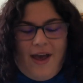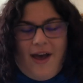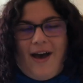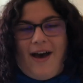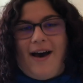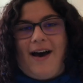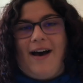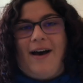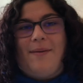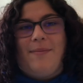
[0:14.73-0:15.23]

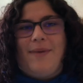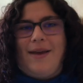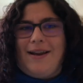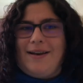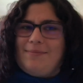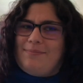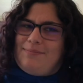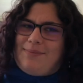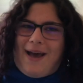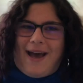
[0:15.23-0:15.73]

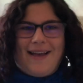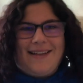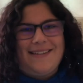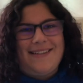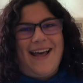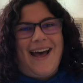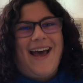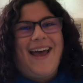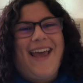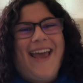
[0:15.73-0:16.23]
and past
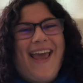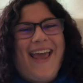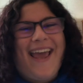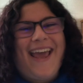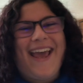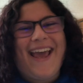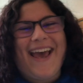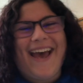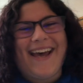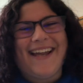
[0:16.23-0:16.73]
that,
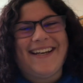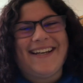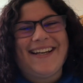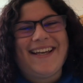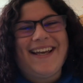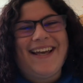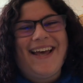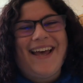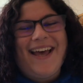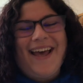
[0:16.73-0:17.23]
and
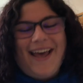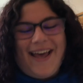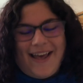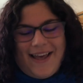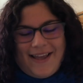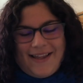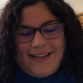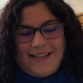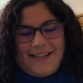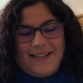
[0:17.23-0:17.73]

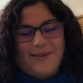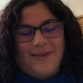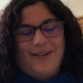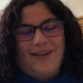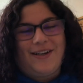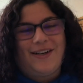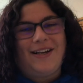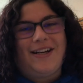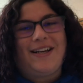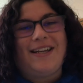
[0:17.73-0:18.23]
this is what
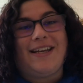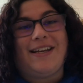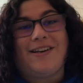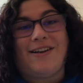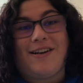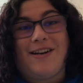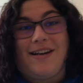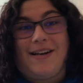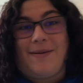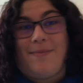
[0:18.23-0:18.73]
you're going to need.
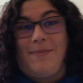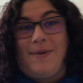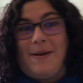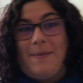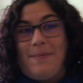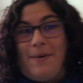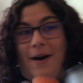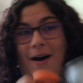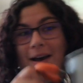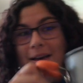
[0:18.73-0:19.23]
You're going to need a
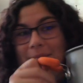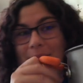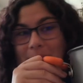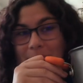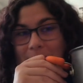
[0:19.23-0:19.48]
big pot,